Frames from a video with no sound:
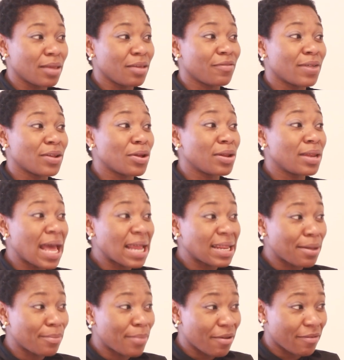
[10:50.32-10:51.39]
If I don't lie
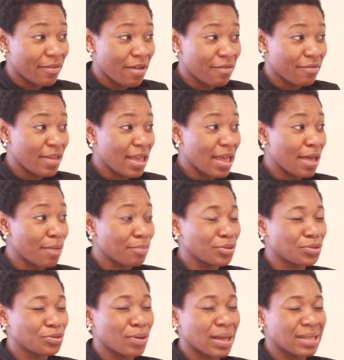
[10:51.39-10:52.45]
down by 5 a.m.
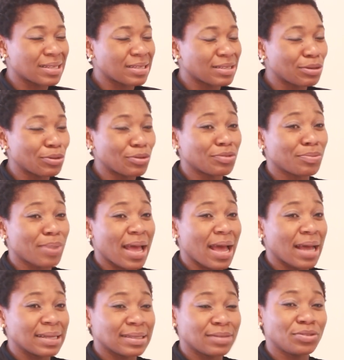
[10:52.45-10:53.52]
to at least close my
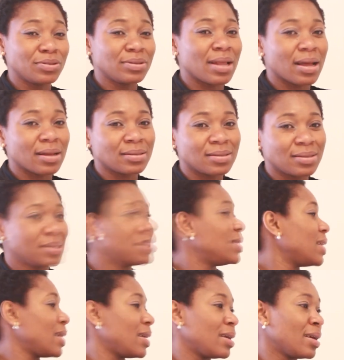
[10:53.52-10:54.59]
eyes, that
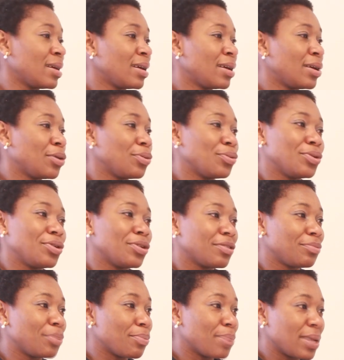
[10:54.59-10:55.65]
day will
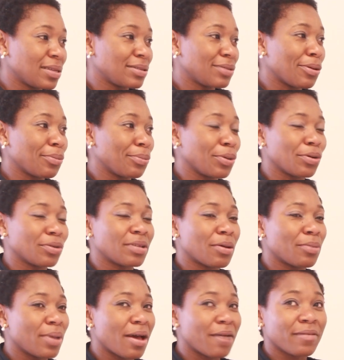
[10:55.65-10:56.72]
just be messed up because
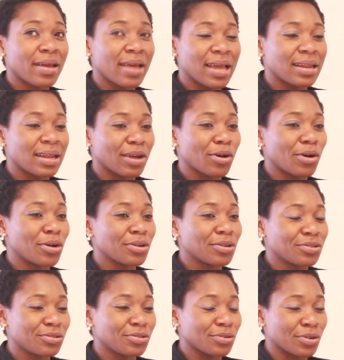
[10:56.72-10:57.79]
I'll be having headache all
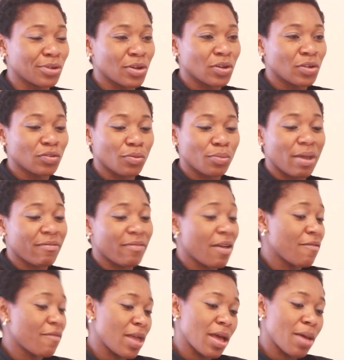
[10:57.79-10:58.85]
through. So by
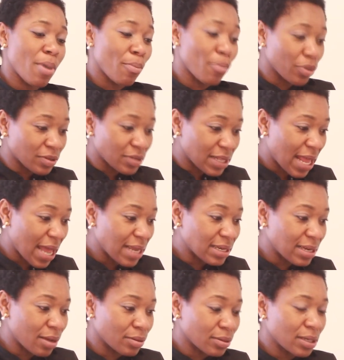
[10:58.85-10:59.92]
5 a.m. I must lie
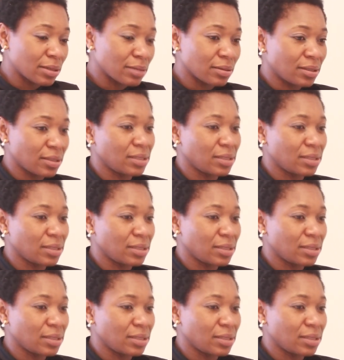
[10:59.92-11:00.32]
down. Then